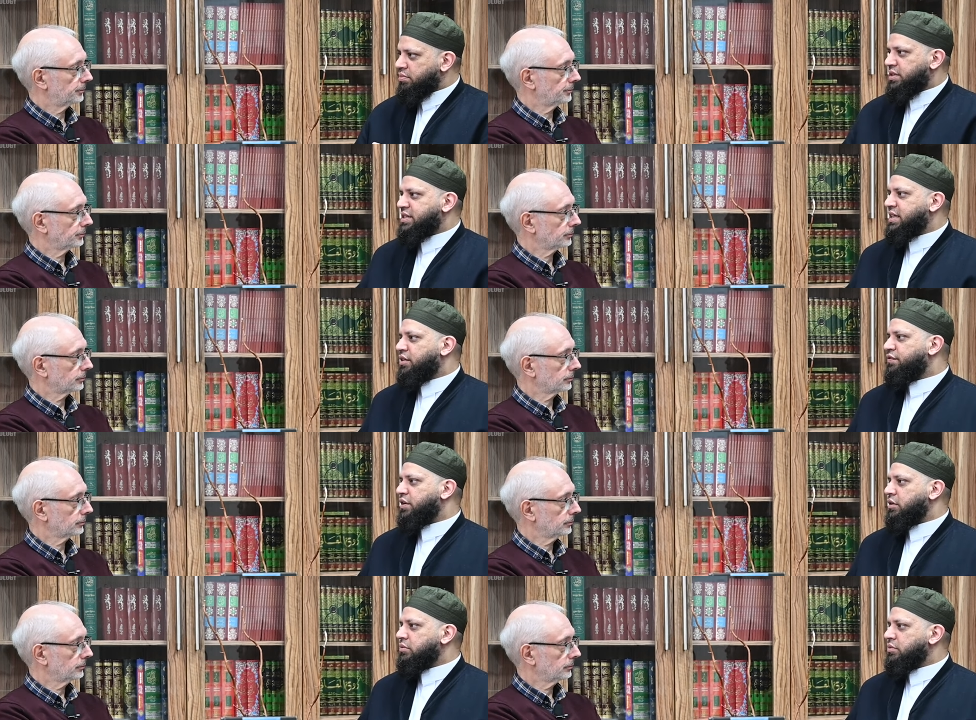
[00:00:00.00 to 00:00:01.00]
Speaker 1: but
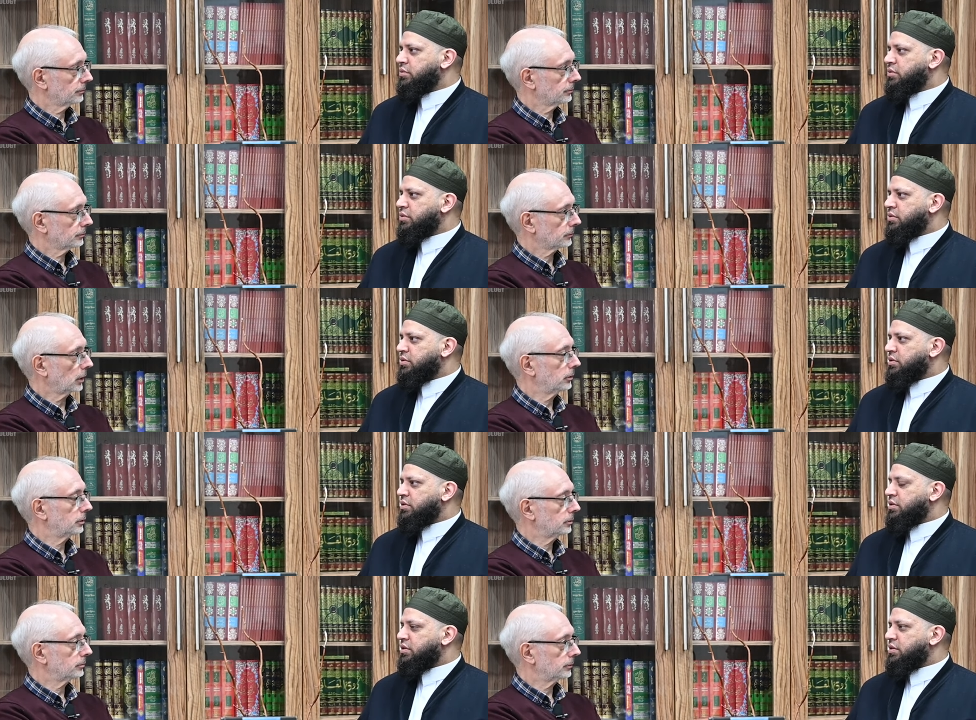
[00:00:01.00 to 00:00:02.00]
sinful. Oh
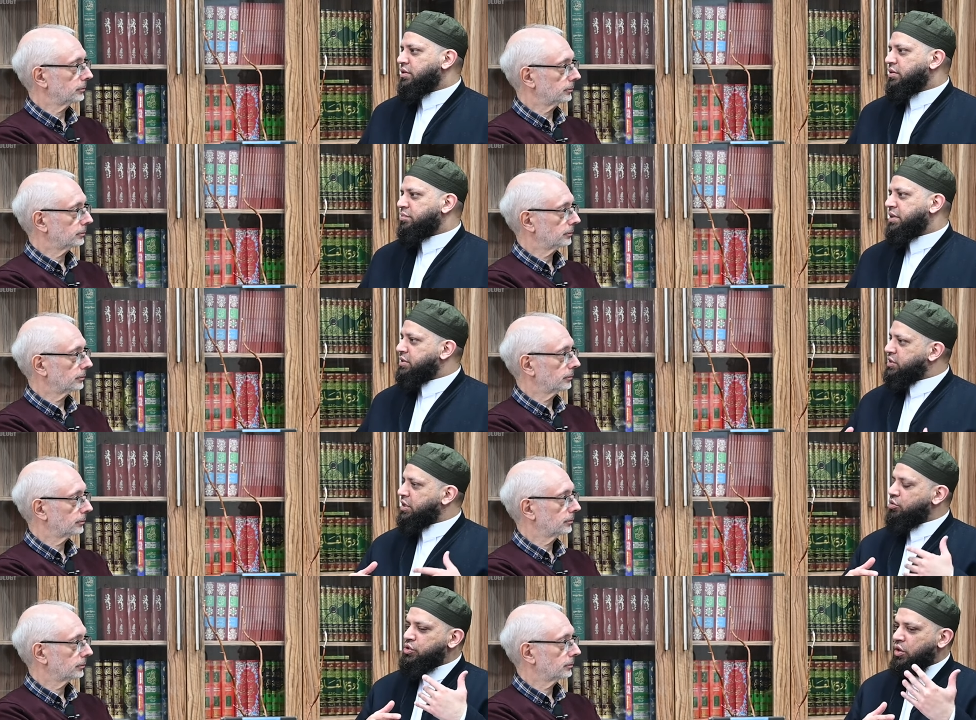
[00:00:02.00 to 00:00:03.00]
yeah. yeah. But
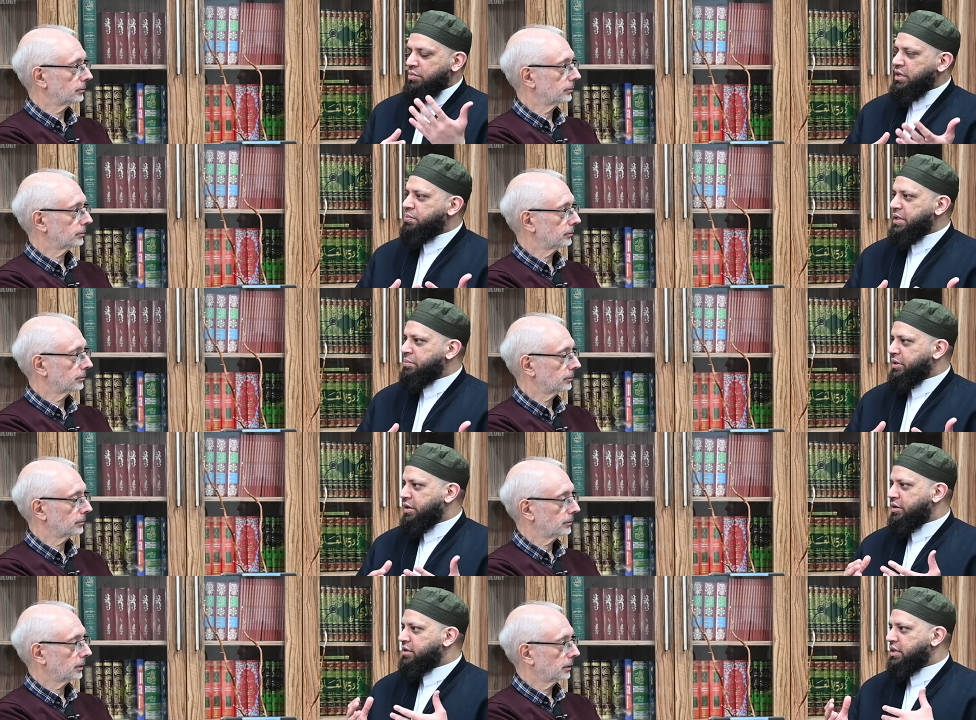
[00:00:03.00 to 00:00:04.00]
so so many
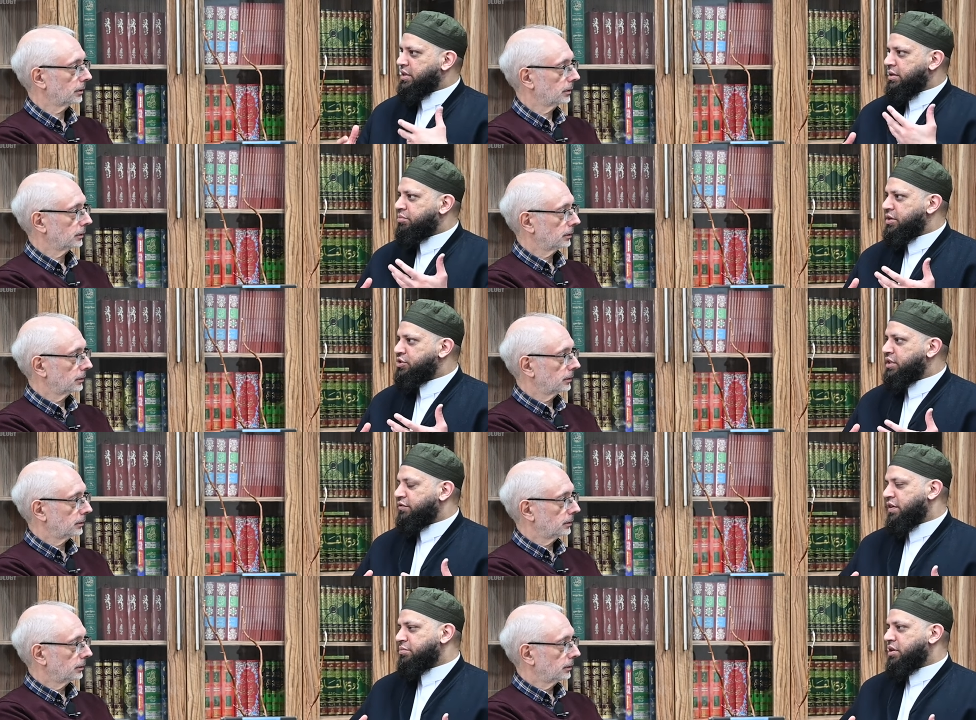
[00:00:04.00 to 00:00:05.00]
people are under the
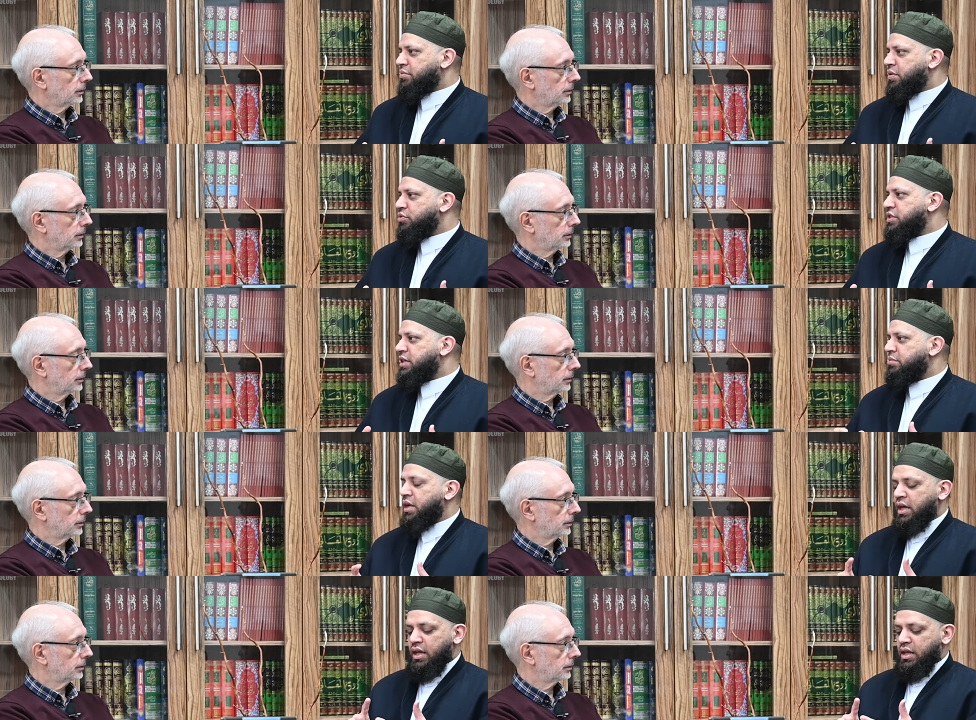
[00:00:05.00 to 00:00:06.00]
impression, if I become a
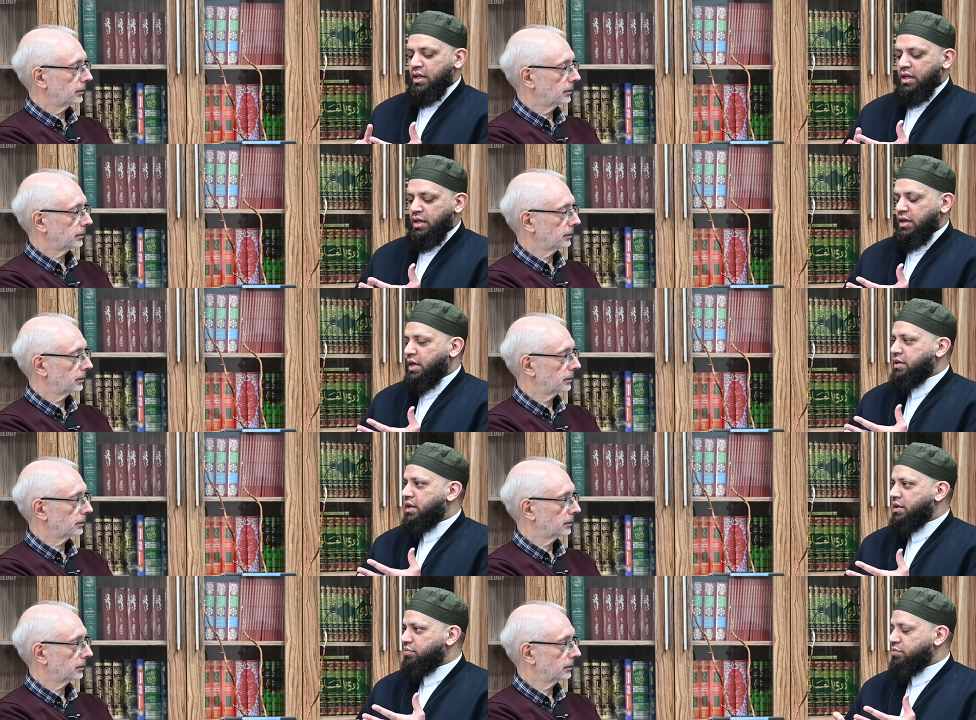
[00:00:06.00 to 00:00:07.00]
Muslim, uh,
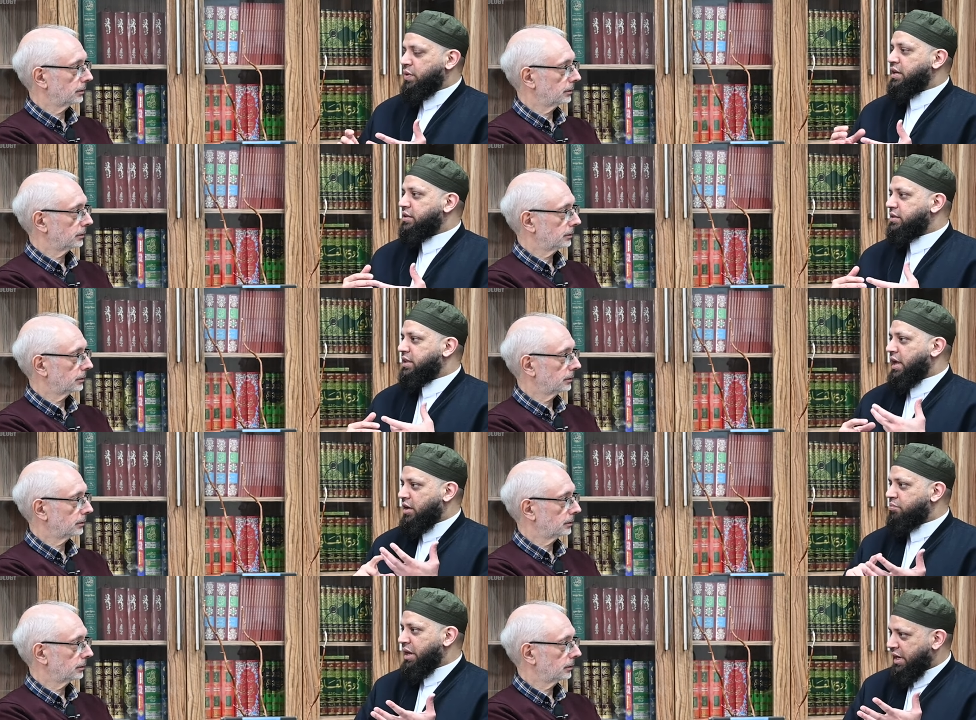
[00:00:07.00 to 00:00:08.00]
I, well,
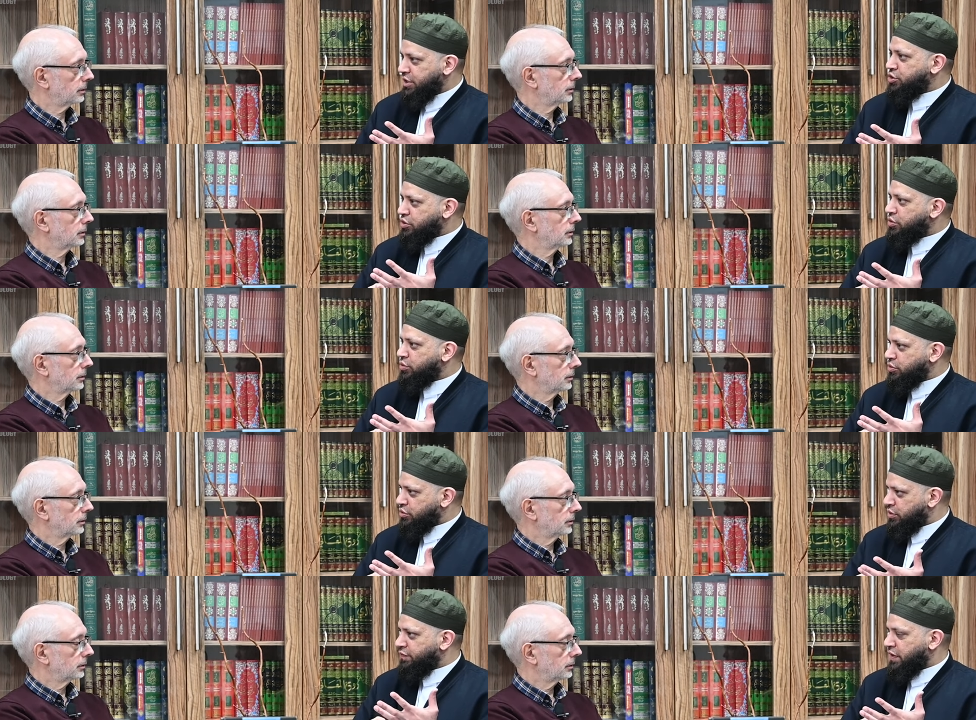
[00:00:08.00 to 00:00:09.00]
they are obliged to
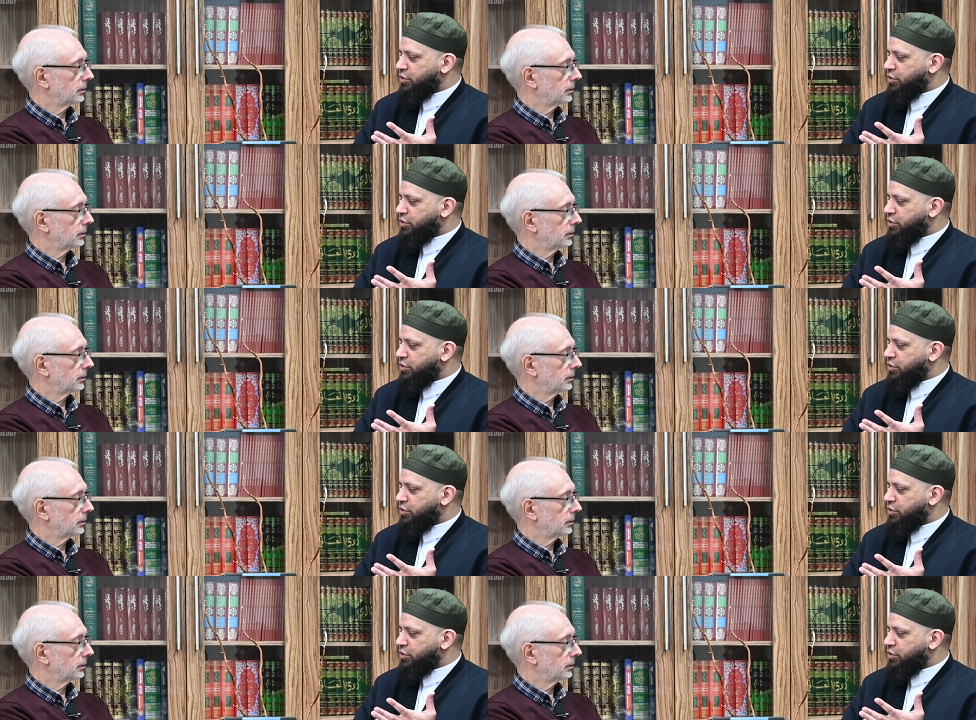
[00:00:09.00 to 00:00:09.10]
do the